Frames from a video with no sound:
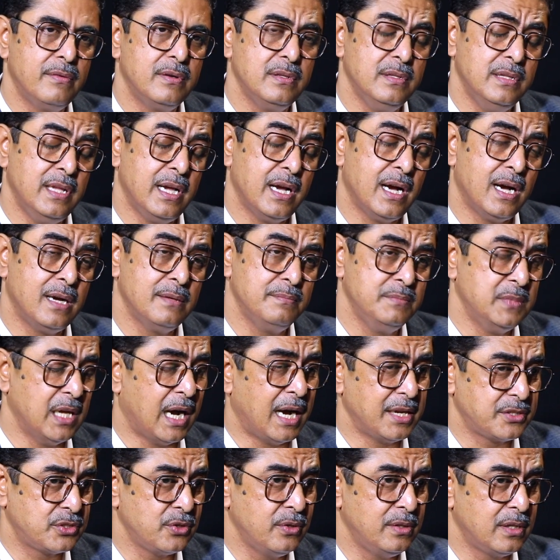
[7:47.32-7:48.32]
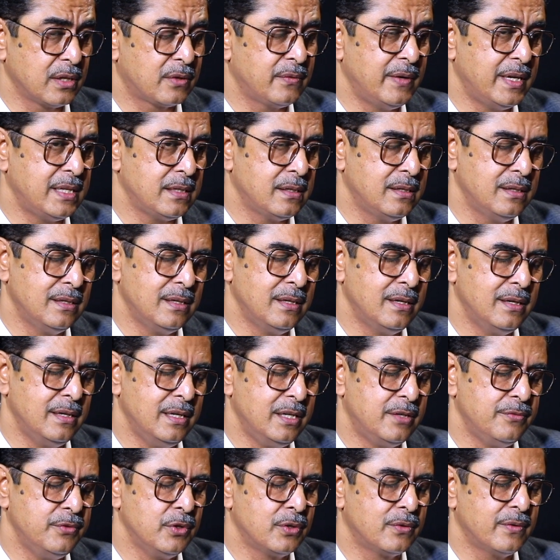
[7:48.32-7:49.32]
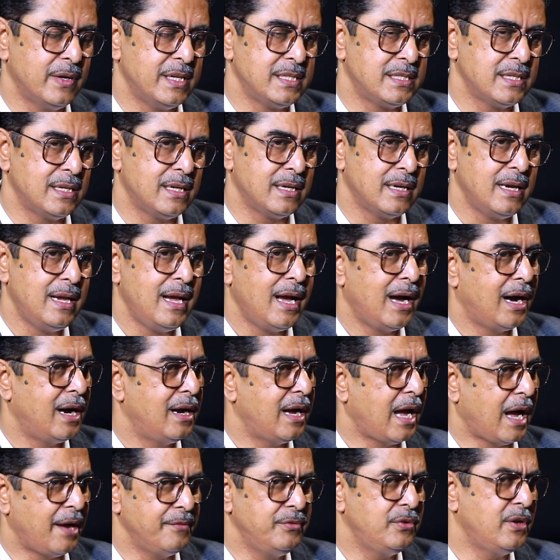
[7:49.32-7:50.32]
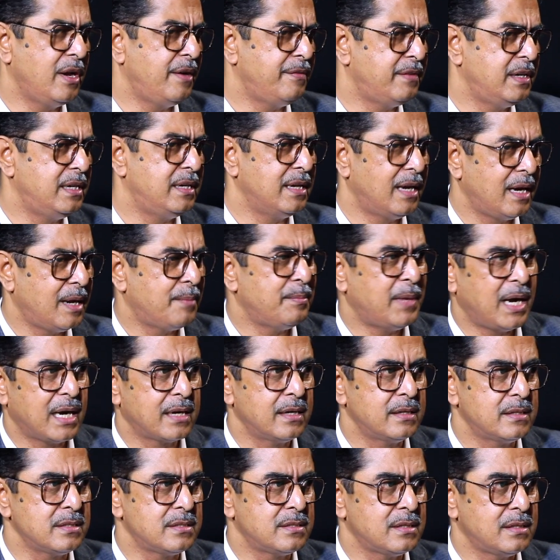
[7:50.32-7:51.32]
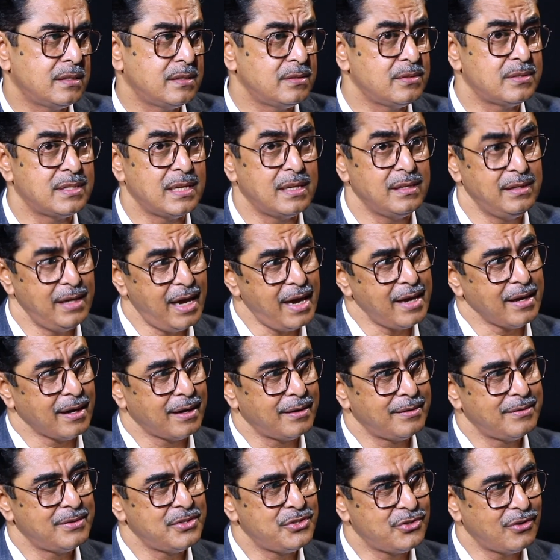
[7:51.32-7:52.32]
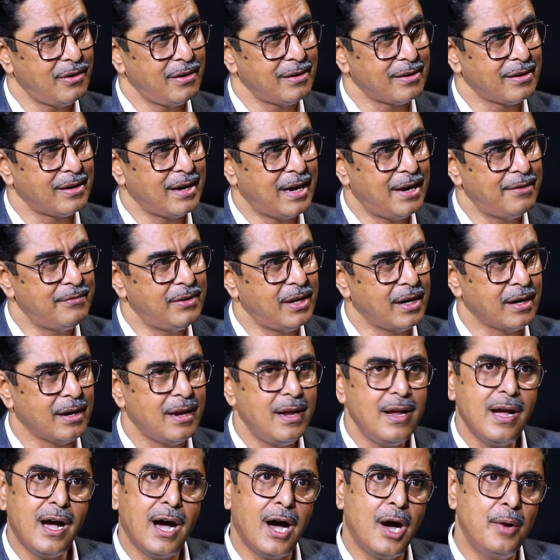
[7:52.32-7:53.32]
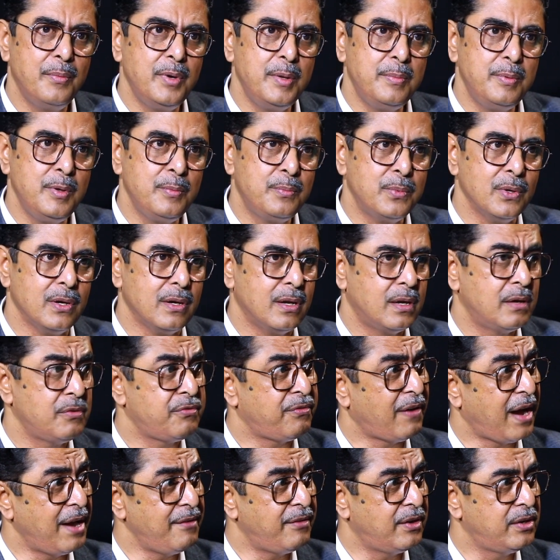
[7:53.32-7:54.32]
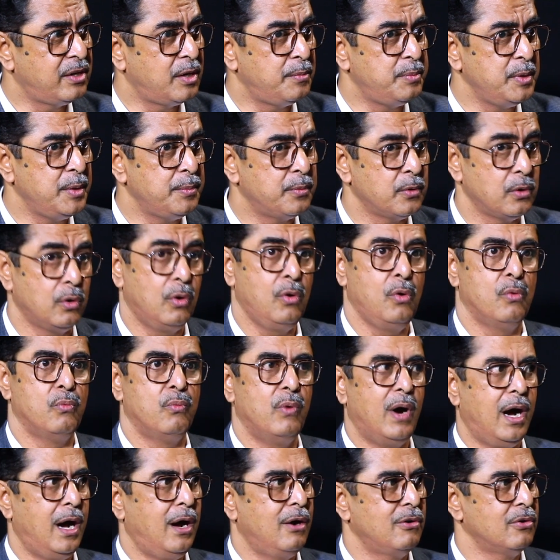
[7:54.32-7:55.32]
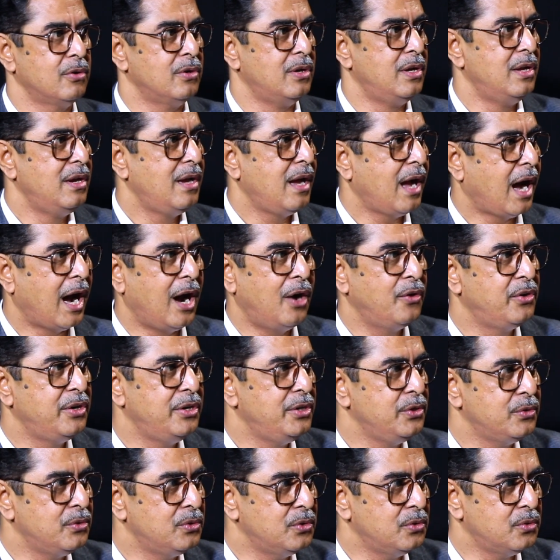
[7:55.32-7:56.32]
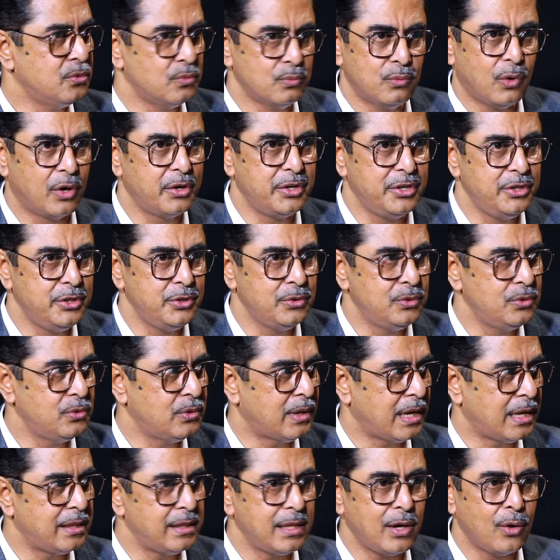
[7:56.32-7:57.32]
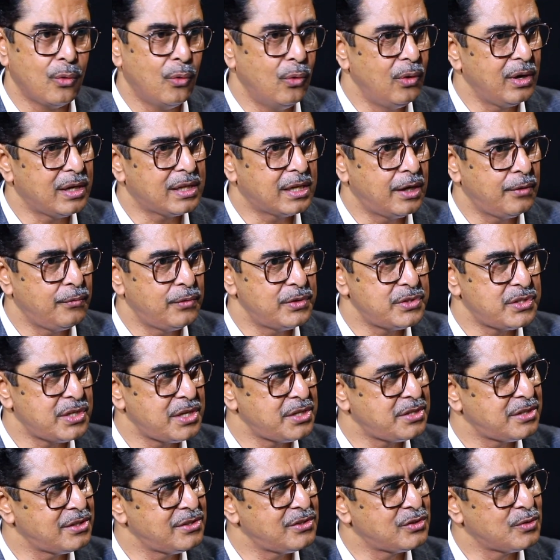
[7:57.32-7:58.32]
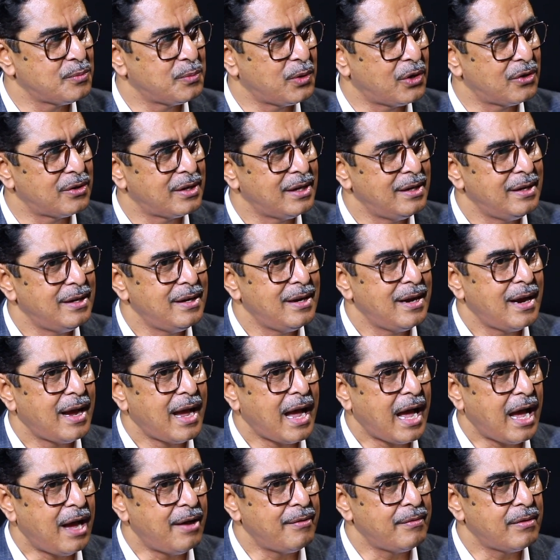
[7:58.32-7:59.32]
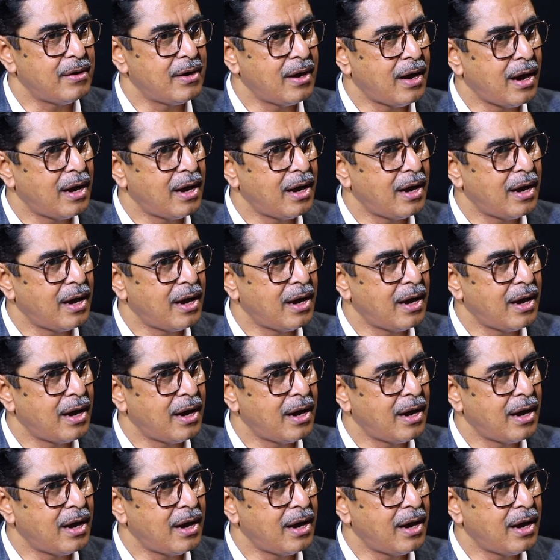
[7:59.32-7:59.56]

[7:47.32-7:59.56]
they ask you in the interview question, have you ever done a market research? And you say, yeah, sure, I've done. Sure. How many people? 500 people. Oh, wow. How did you do? What did you do? And the whole conversation is about have